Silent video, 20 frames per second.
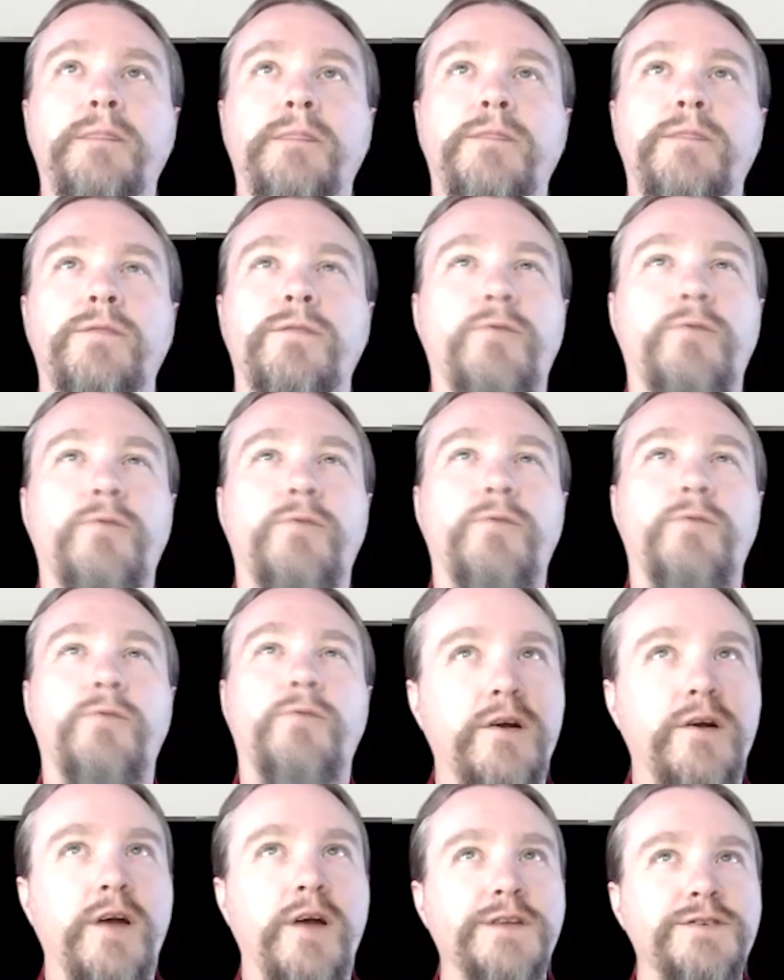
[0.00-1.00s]

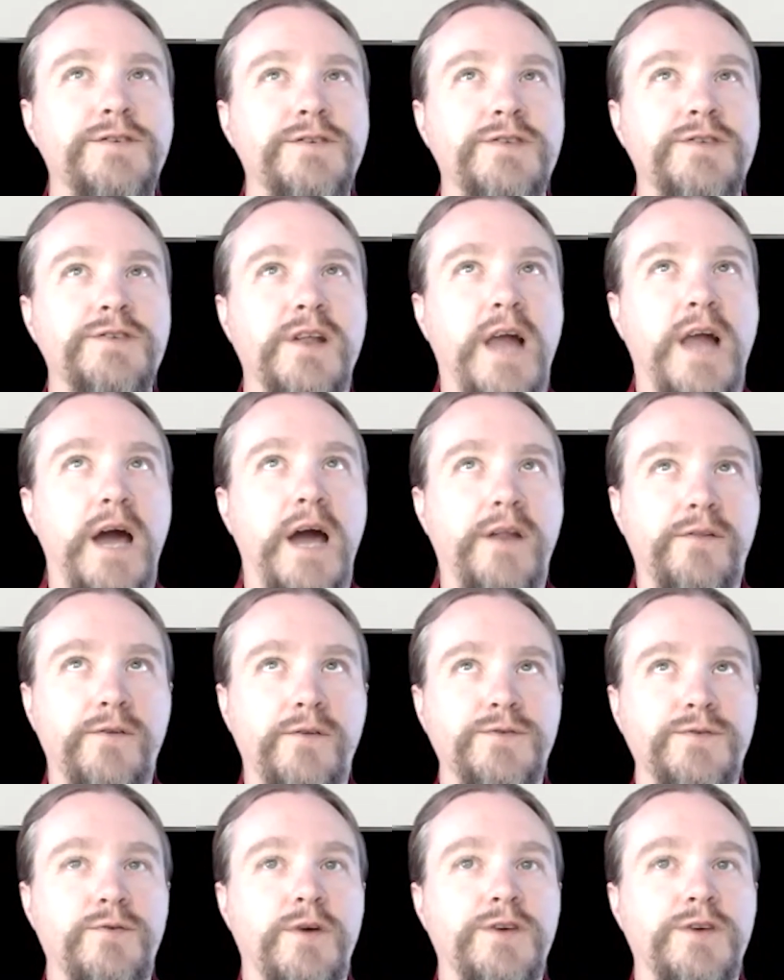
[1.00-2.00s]
ThreatLocker answers a lot of
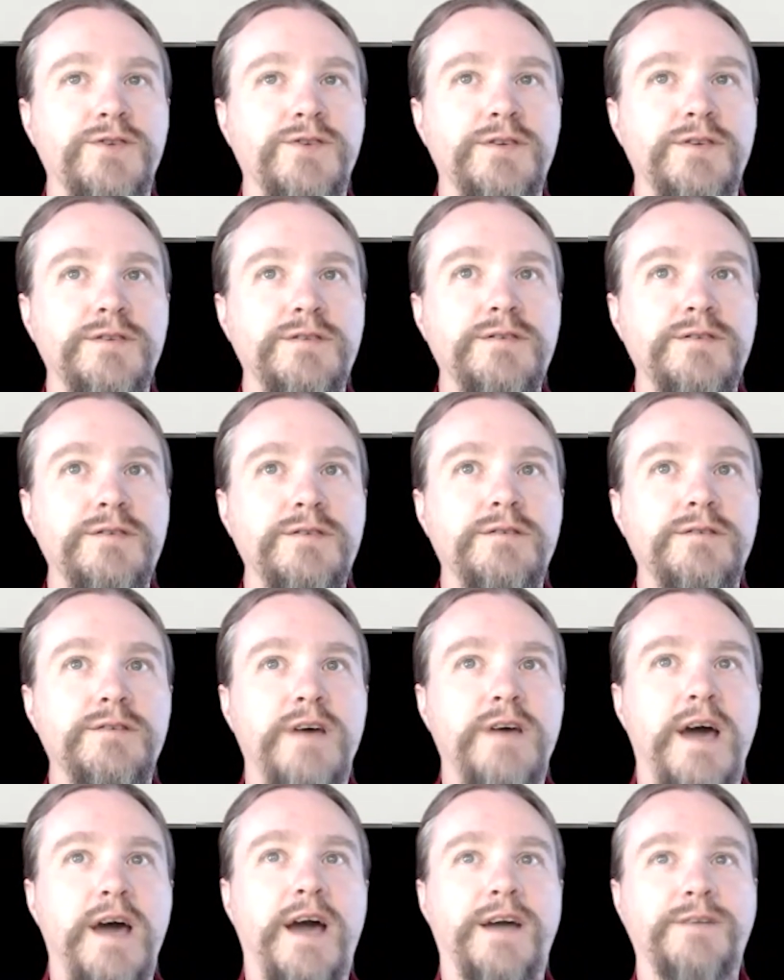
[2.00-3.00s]
those questions.
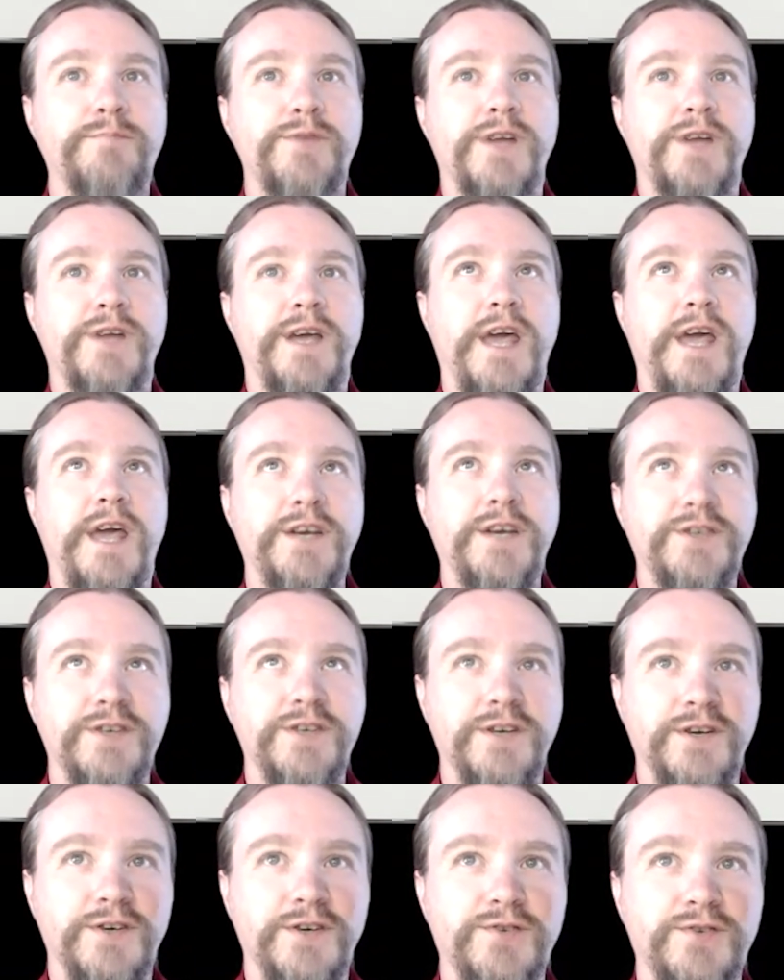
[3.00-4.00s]

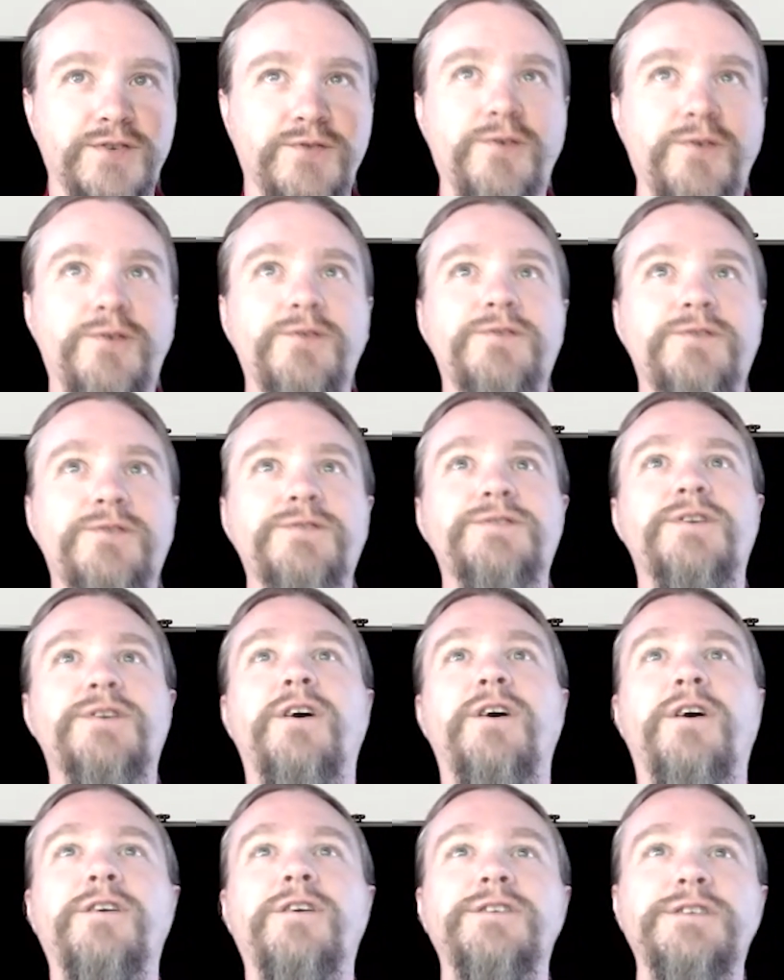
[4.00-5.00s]
Application controls,
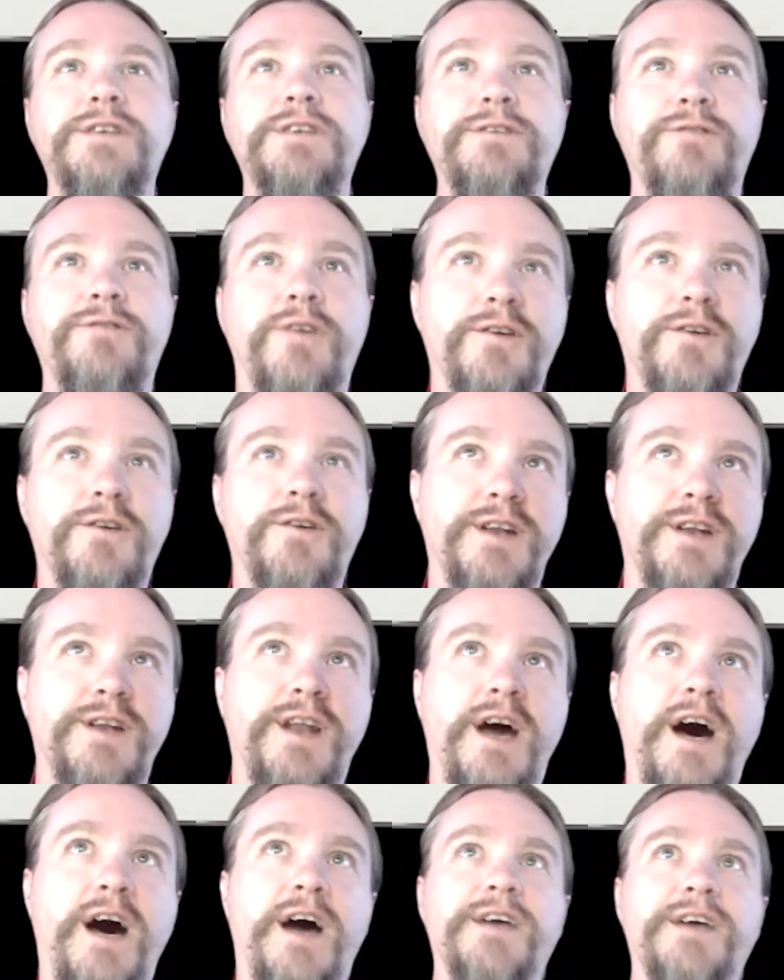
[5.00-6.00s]
default
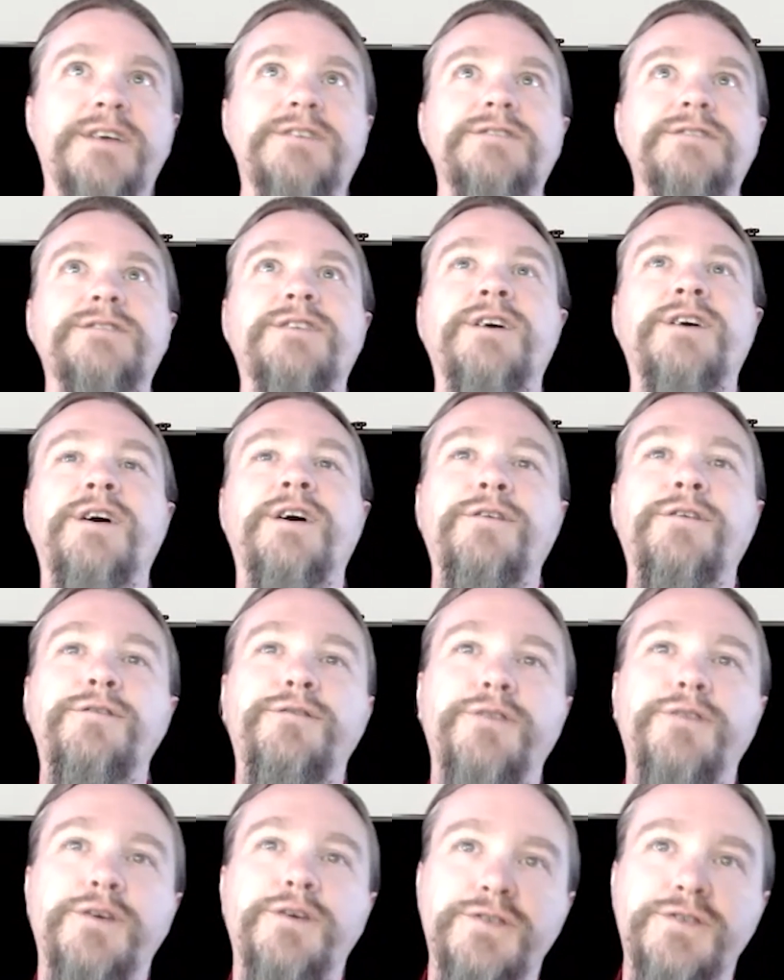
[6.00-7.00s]
denies,
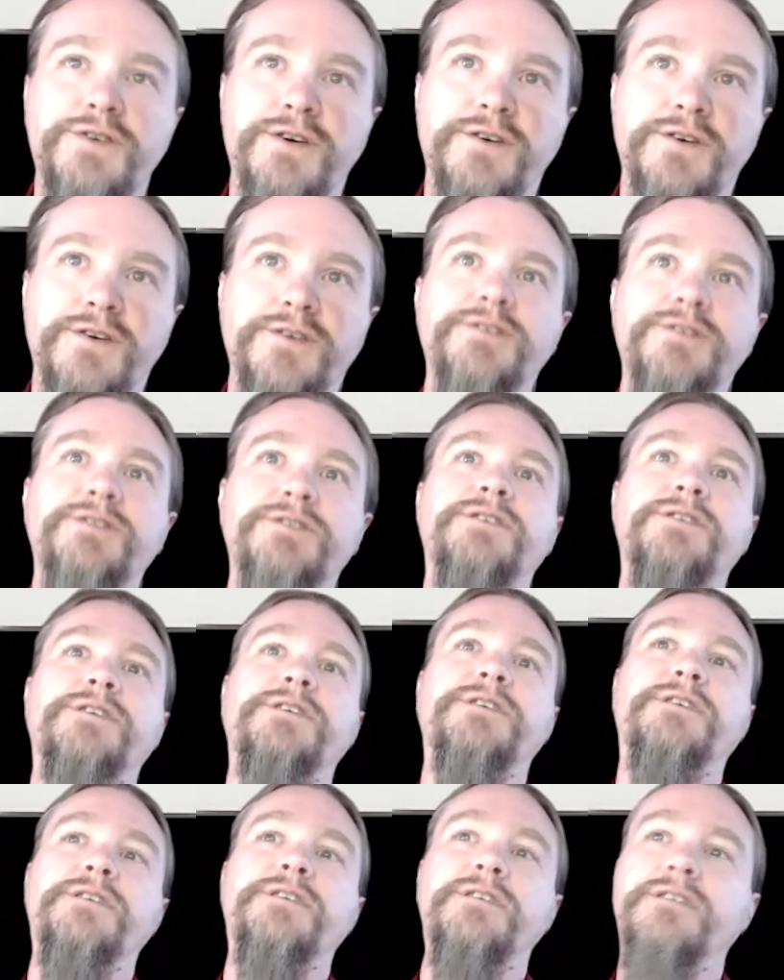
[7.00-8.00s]
filters,
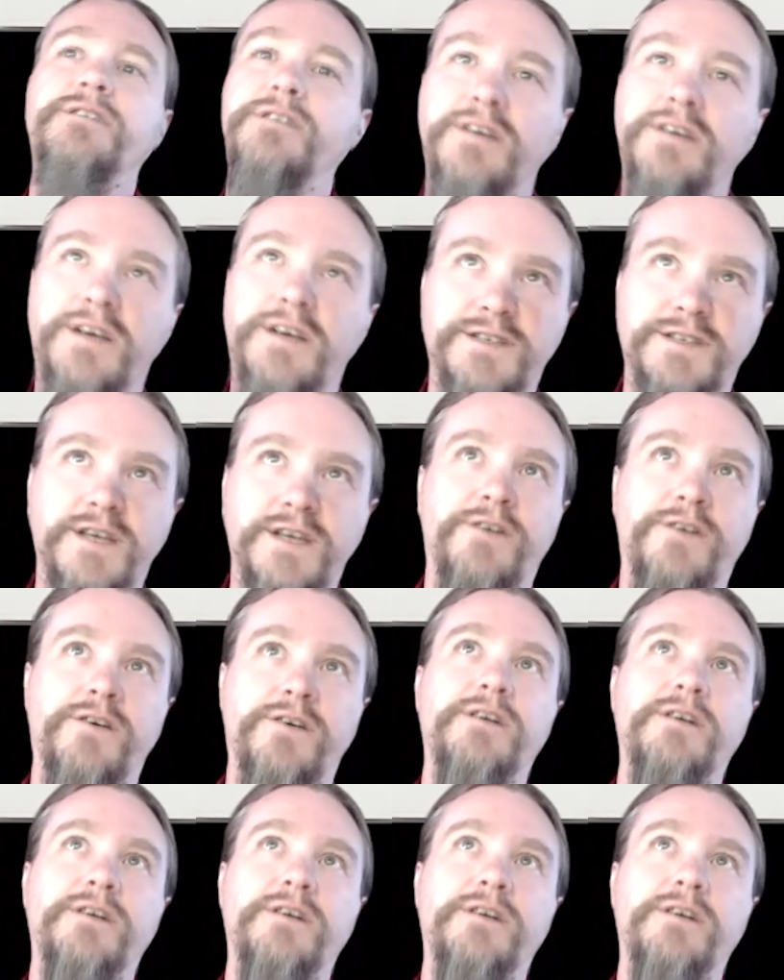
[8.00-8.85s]
etc.